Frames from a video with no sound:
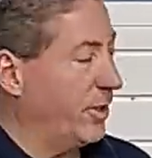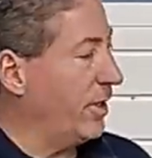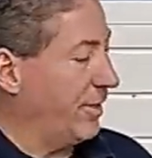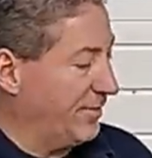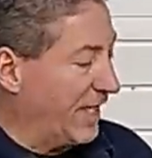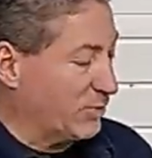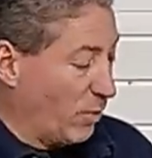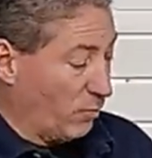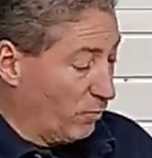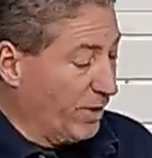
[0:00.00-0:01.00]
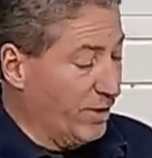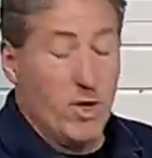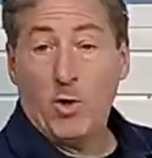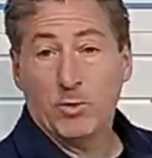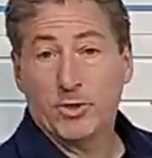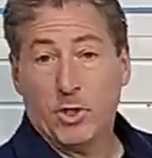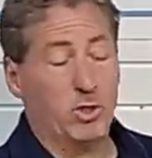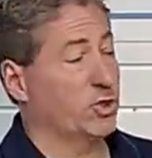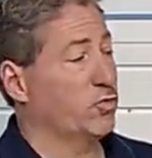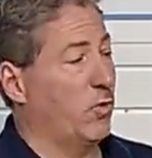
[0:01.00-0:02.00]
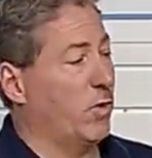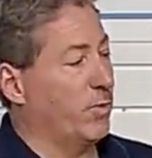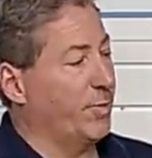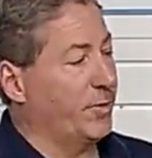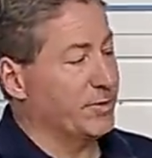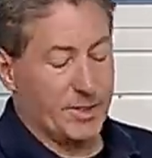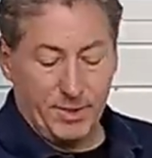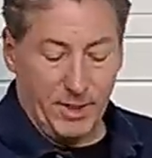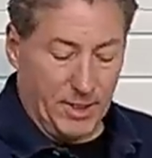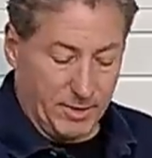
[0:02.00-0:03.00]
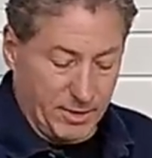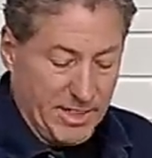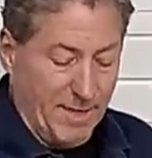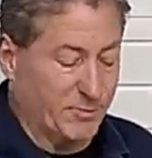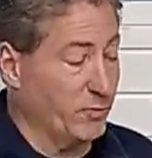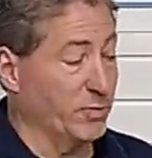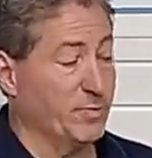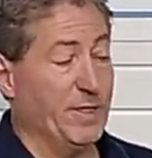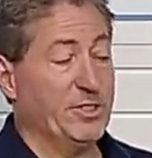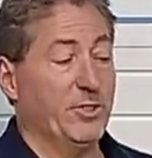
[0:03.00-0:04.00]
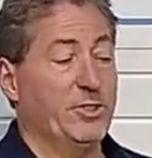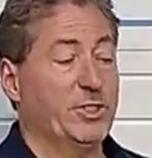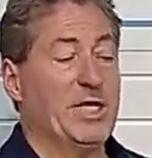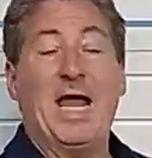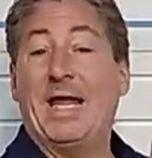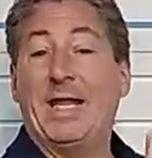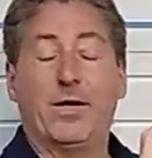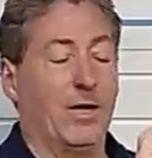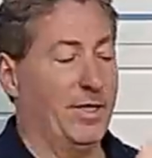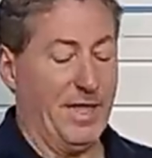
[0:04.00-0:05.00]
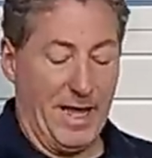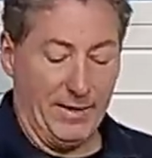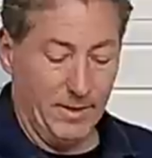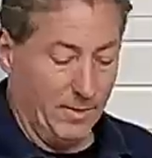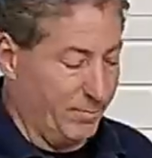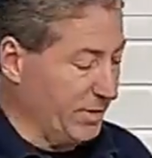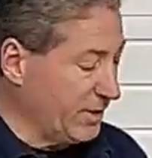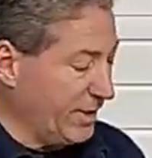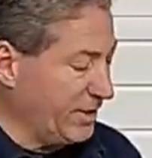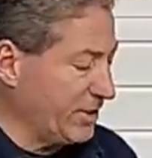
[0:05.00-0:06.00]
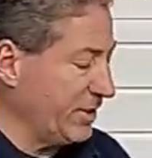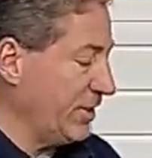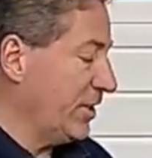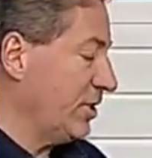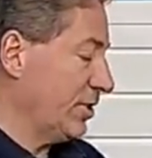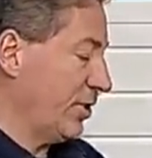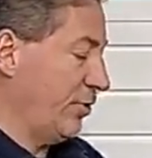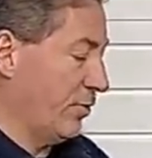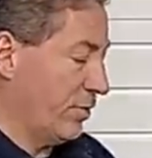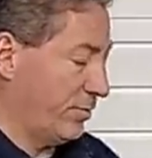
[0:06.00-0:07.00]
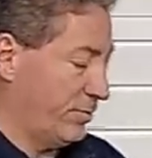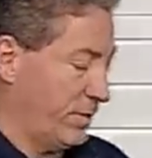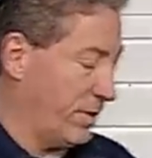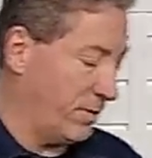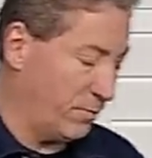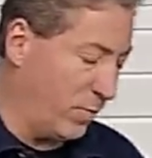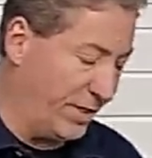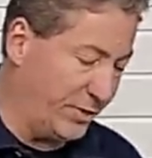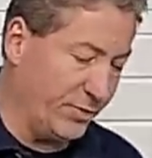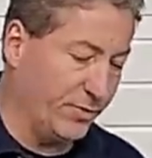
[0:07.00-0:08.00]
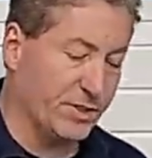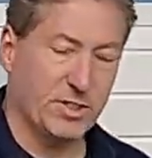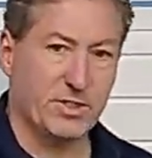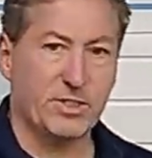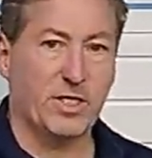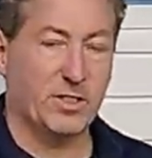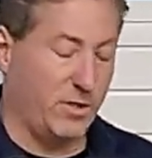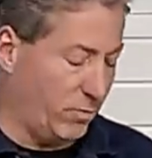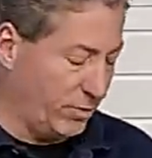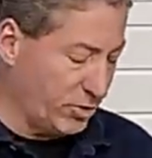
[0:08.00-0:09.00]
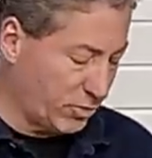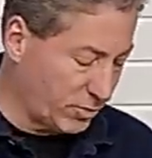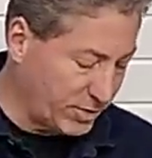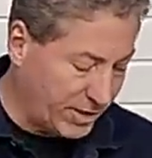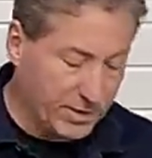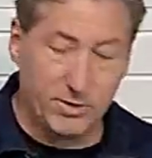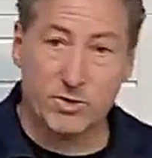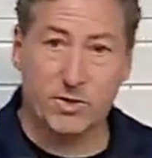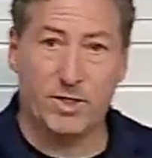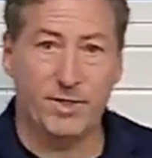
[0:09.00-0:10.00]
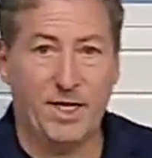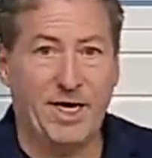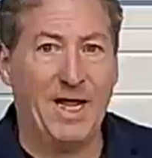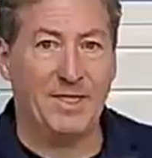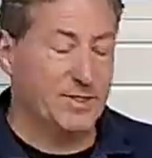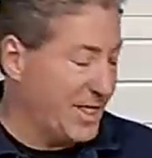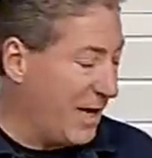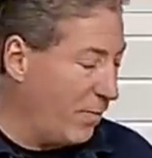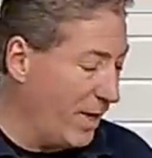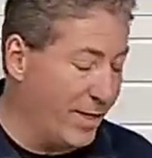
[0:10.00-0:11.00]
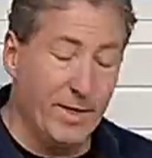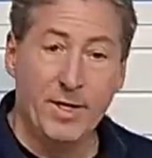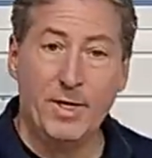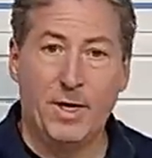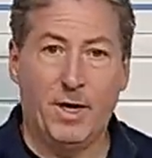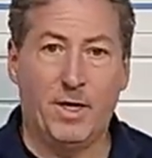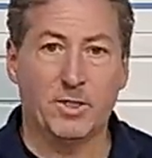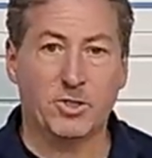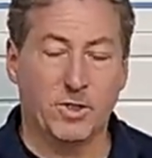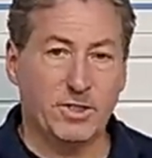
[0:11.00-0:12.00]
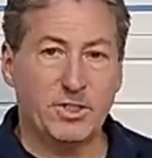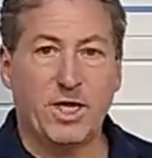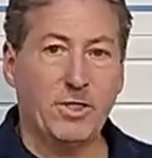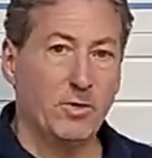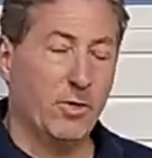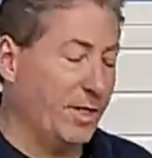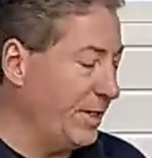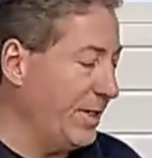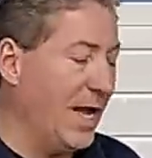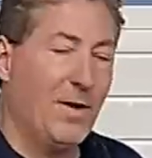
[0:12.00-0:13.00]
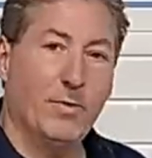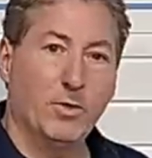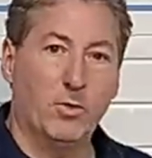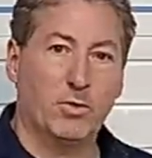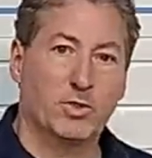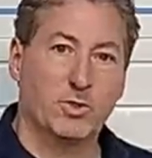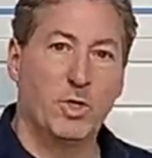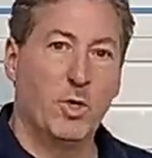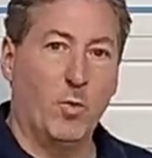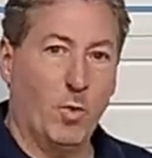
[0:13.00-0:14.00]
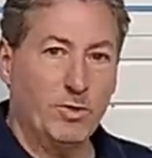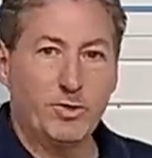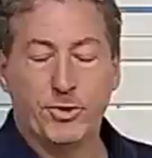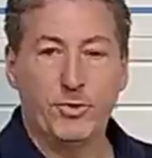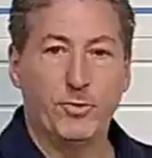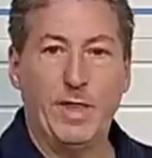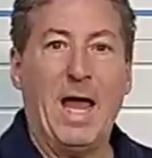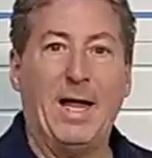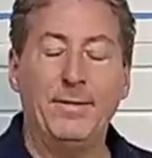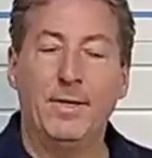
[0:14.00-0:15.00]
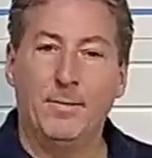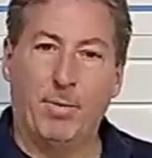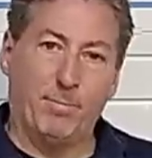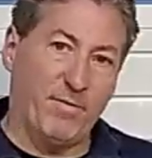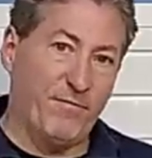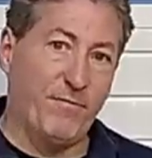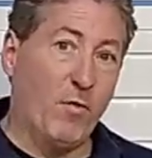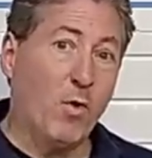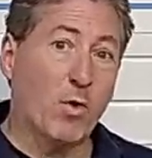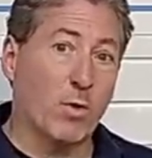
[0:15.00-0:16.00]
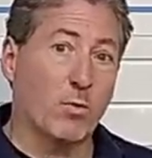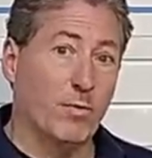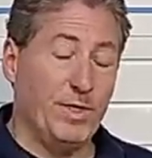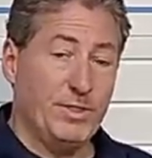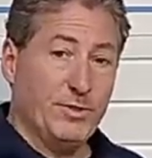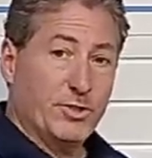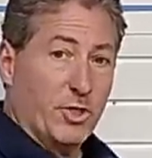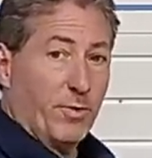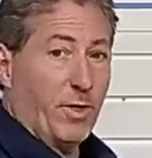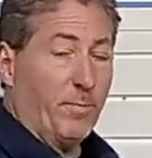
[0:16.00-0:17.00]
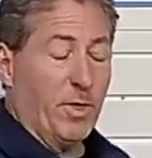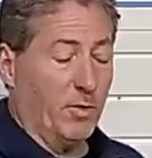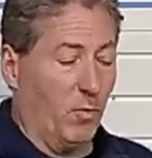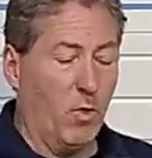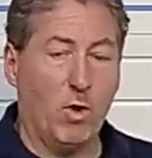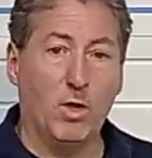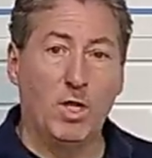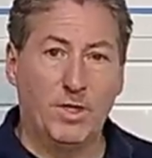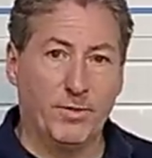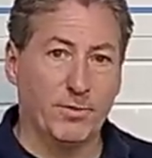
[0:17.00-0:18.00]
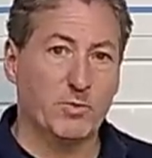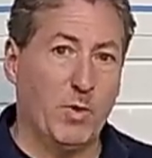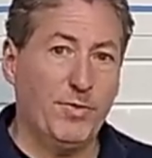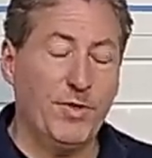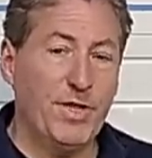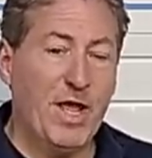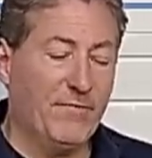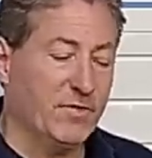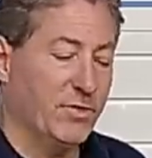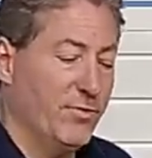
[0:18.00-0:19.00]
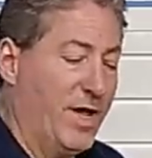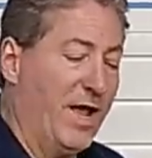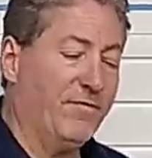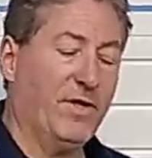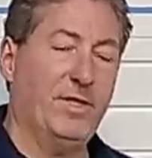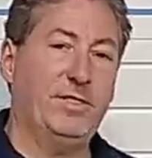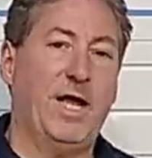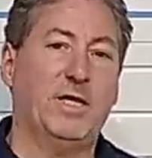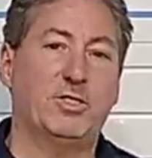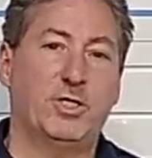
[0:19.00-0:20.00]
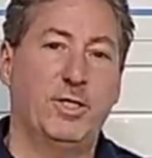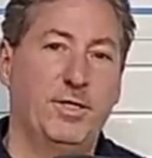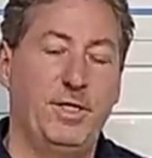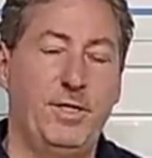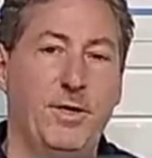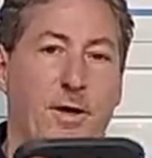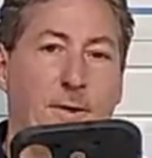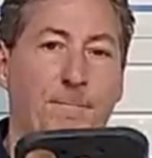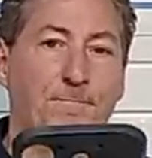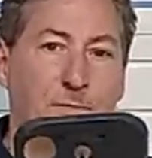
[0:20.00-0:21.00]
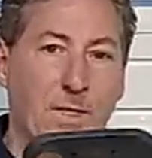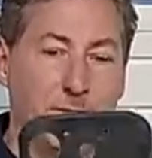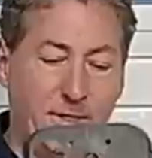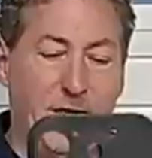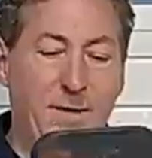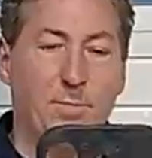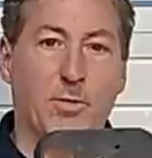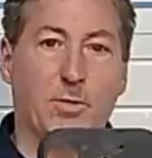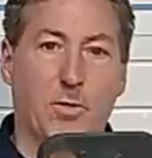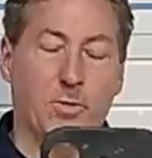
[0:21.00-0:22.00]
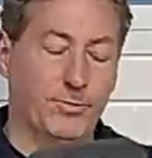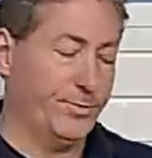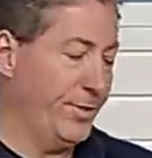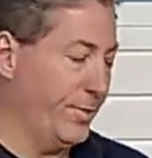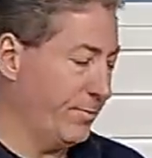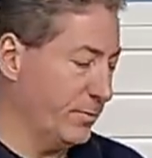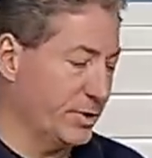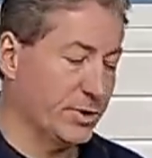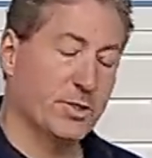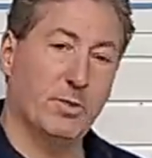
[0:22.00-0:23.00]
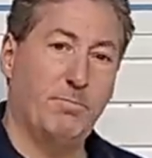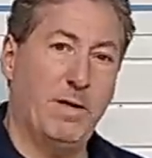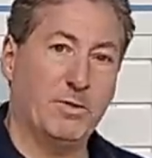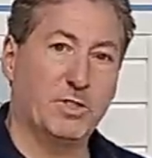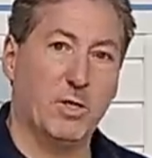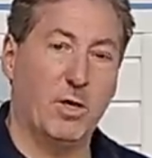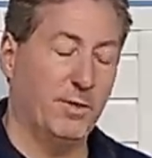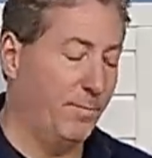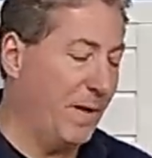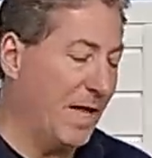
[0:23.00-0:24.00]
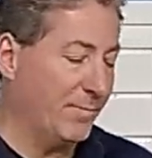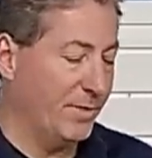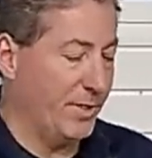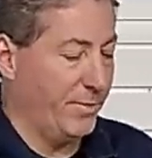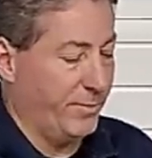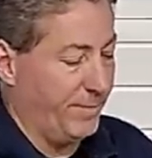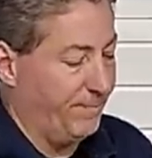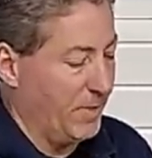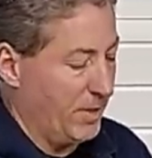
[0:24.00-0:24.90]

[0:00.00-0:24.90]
And that's what really holds it on stronger, because the top screw, it's basically just hanging on that. But it's a secure way to do this. It's not the only charger that hangs that way. So let's take a look at how it looks once you do that. But before we show it up on the wall, there is one thing you have to do. You have to attach the cable holder here, which is mounts on the bottom of the unit.